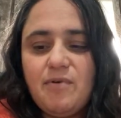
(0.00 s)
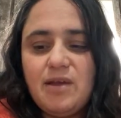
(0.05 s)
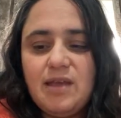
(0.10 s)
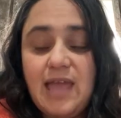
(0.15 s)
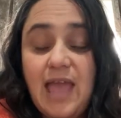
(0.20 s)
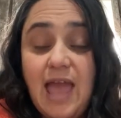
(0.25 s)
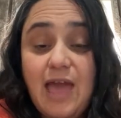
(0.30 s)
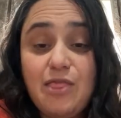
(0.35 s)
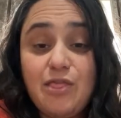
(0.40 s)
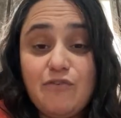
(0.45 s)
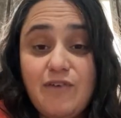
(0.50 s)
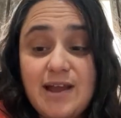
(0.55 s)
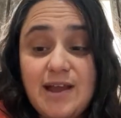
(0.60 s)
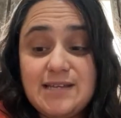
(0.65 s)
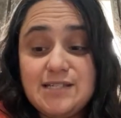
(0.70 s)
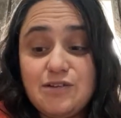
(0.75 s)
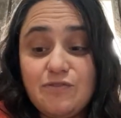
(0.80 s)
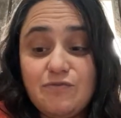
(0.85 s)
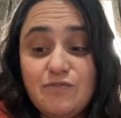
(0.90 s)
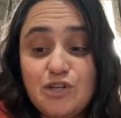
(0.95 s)
Get the
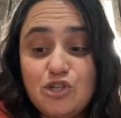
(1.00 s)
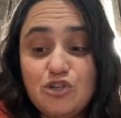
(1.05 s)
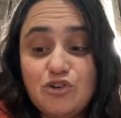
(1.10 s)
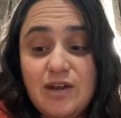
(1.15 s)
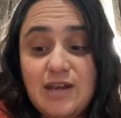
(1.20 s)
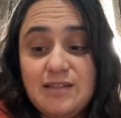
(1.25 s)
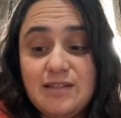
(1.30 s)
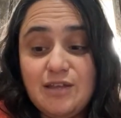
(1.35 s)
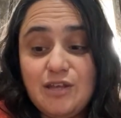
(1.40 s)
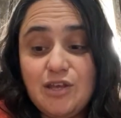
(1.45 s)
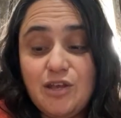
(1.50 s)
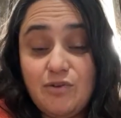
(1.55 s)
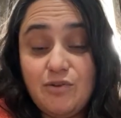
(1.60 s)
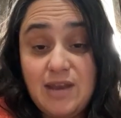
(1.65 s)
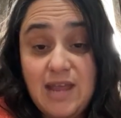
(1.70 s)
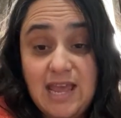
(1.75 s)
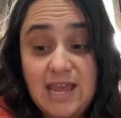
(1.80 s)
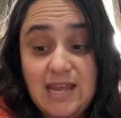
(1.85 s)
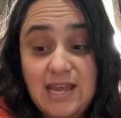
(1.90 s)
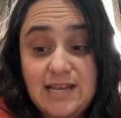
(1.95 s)
rest and retreat that you
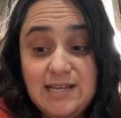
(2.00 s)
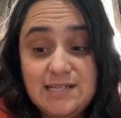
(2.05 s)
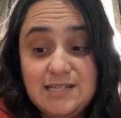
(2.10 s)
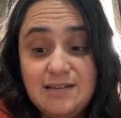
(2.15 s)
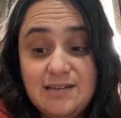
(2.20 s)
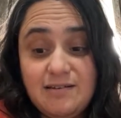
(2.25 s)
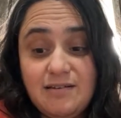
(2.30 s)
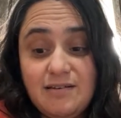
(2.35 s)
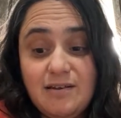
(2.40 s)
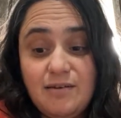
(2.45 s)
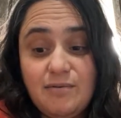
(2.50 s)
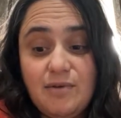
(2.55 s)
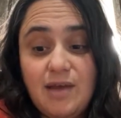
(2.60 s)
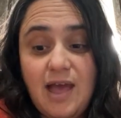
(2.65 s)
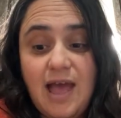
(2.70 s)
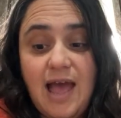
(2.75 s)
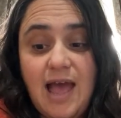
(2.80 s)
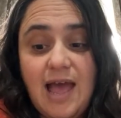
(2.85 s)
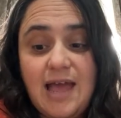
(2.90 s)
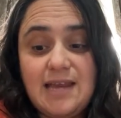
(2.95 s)
need,
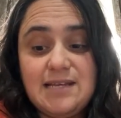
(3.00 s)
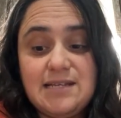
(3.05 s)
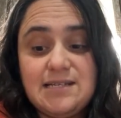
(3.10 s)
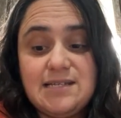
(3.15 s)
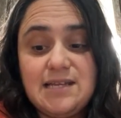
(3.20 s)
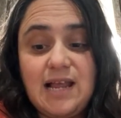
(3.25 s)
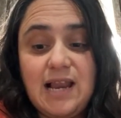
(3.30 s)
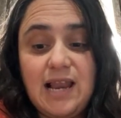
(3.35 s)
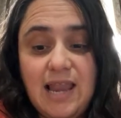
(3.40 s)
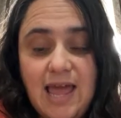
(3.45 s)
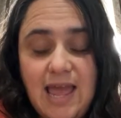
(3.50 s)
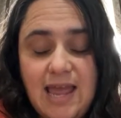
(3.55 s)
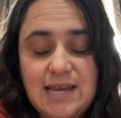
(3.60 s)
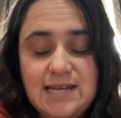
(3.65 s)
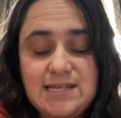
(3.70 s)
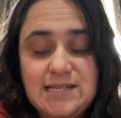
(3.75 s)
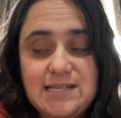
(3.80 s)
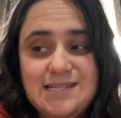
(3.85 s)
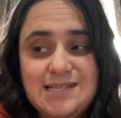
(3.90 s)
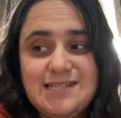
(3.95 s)
and
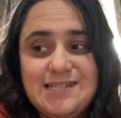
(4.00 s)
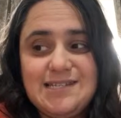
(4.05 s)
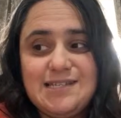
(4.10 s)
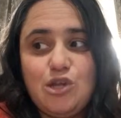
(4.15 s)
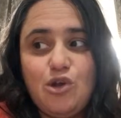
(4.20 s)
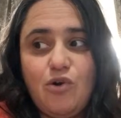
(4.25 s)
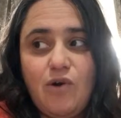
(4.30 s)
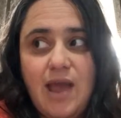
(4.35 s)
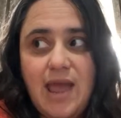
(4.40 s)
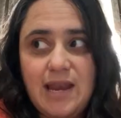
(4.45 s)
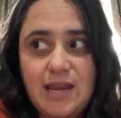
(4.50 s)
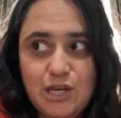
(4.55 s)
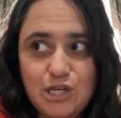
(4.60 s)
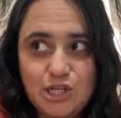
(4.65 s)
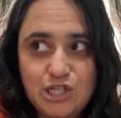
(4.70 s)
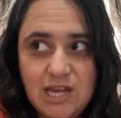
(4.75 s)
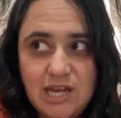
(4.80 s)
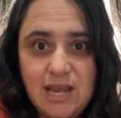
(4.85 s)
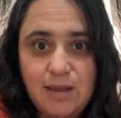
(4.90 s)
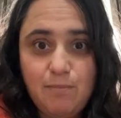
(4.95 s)
cleanse your
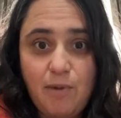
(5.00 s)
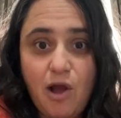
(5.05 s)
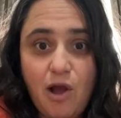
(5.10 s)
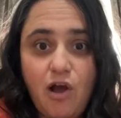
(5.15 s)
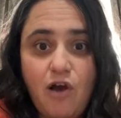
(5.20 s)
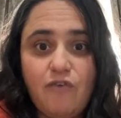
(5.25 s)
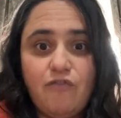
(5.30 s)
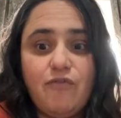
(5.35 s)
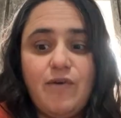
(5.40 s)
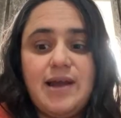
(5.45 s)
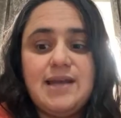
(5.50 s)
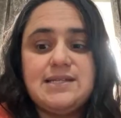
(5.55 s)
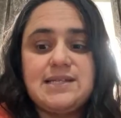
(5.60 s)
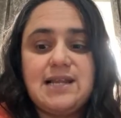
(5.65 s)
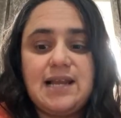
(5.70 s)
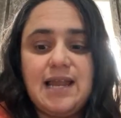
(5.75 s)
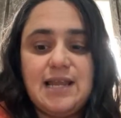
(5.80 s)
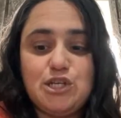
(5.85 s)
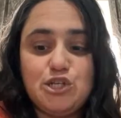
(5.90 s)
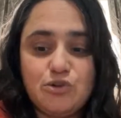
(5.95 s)
energy pathways,
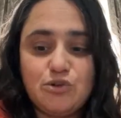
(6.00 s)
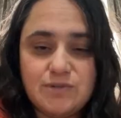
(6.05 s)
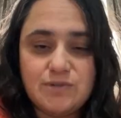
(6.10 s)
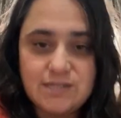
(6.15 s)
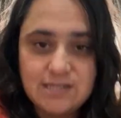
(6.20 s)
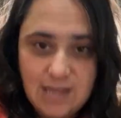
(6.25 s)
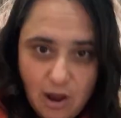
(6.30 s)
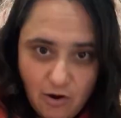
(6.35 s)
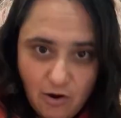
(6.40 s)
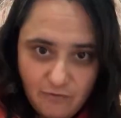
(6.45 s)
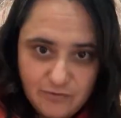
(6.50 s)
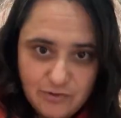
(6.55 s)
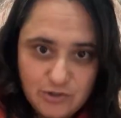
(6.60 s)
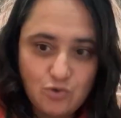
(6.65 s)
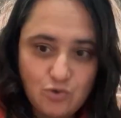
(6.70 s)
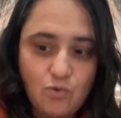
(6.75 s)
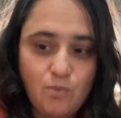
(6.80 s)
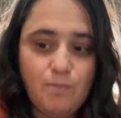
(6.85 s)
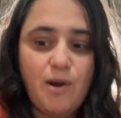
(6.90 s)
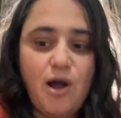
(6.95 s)
cleanse yourself,
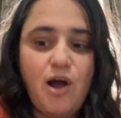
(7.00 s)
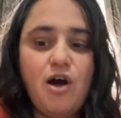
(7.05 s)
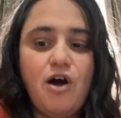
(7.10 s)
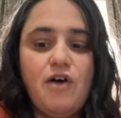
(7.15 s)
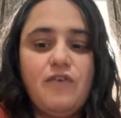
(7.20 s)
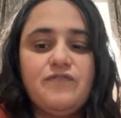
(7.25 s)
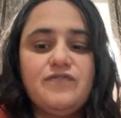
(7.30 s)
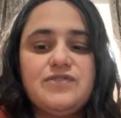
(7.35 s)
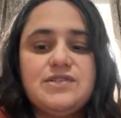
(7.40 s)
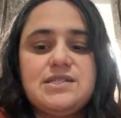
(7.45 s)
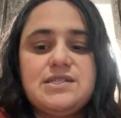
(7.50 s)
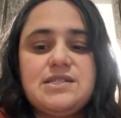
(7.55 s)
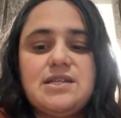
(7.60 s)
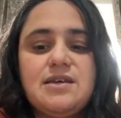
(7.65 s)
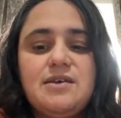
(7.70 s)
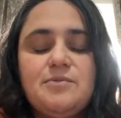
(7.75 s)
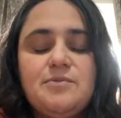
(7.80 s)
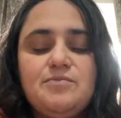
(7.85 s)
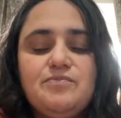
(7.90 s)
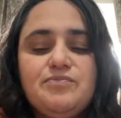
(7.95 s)
salt baths,
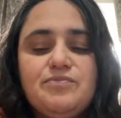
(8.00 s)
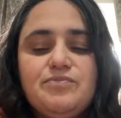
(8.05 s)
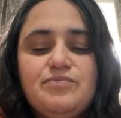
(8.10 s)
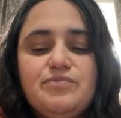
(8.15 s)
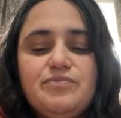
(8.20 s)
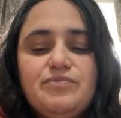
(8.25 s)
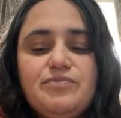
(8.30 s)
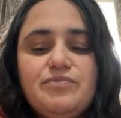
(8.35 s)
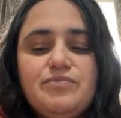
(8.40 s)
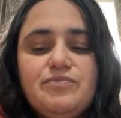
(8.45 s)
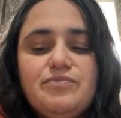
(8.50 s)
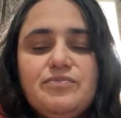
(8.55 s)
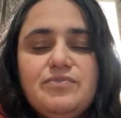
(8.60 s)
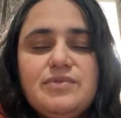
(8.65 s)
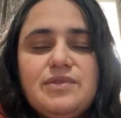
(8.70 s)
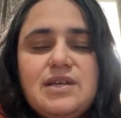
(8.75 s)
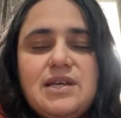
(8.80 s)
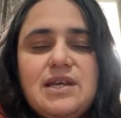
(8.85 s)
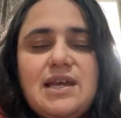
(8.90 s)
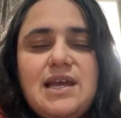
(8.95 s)

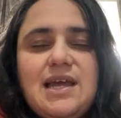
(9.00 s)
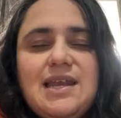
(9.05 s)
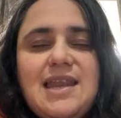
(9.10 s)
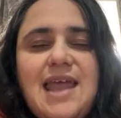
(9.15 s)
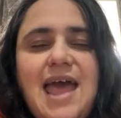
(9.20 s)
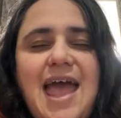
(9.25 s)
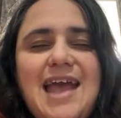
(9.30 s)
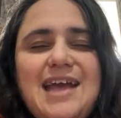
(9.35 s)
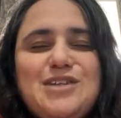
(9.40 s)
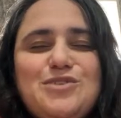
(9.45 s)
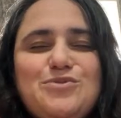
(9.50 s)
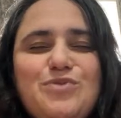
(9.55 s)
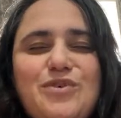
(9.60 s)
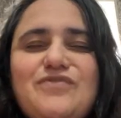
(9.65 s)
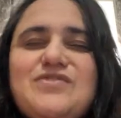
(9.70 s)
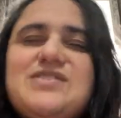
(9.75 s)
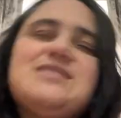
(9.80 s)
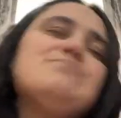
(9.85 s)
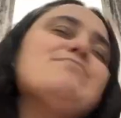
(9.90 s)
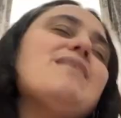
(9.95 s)
connect
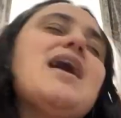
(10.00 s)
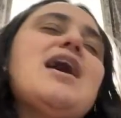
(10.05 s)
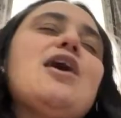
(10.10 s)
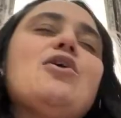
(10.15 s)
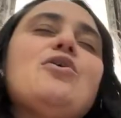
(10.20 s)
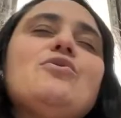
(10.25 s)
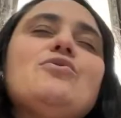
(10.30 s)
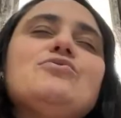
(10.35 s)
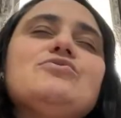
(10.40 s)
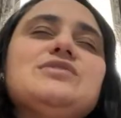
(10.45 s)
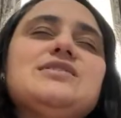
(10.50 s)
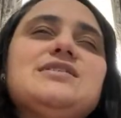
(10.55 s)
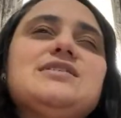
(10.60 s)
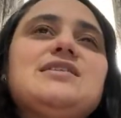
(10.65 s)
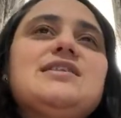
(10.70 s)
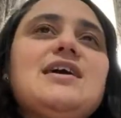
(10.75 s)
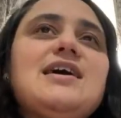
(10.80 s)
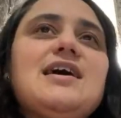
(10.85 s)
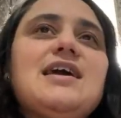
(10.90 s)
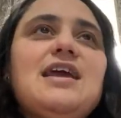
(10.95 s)
with smells
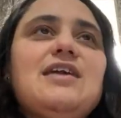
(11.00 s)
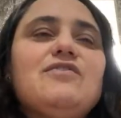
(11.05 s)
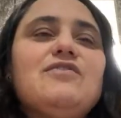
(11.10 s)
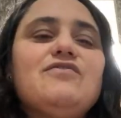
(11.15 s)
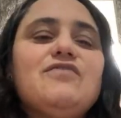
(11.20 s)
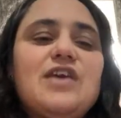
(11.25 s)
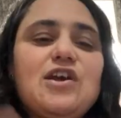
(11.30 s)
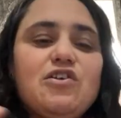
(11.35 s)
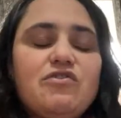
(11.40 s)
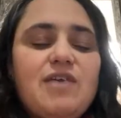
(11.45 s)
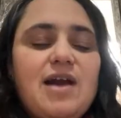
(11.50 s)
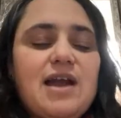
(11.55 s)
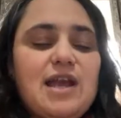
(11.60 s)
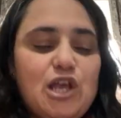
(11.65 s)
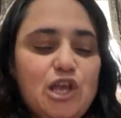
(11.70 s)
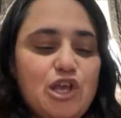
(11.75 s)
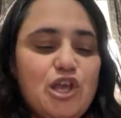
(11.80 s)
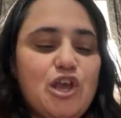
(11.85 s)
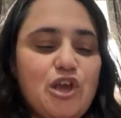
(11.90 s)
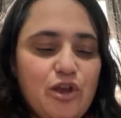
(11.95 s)
that invigorate
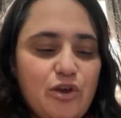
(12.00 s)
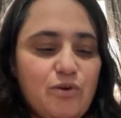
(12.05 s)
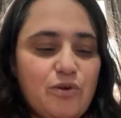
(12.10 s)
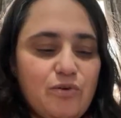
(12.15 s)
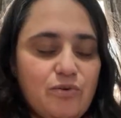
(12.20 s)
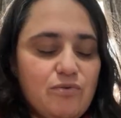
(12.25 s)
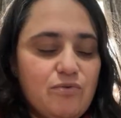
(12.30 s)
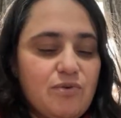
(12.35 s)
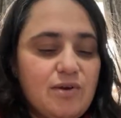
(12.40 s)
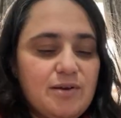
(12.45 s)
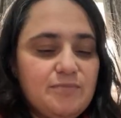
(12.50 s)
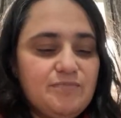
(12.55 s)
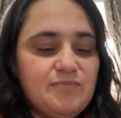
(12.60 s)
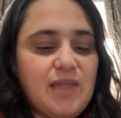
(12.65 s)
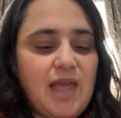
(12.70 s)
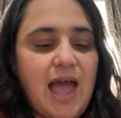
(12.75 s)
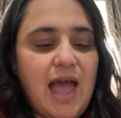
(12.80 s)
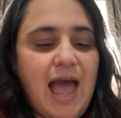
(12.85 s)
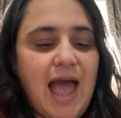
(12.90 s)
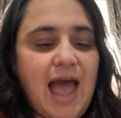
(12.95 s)
you,
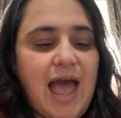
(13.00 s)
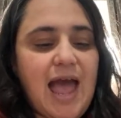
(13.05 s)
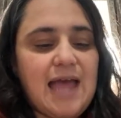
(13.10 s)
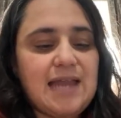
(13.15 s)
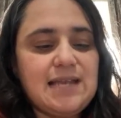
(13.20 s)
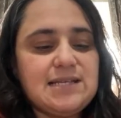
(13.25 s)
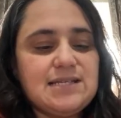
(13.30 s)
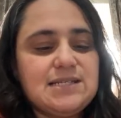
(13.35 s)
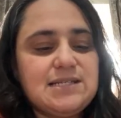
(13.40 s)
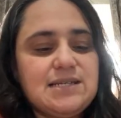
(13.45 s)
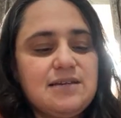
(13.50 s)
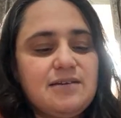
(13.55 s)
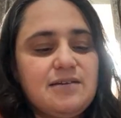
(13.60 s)
and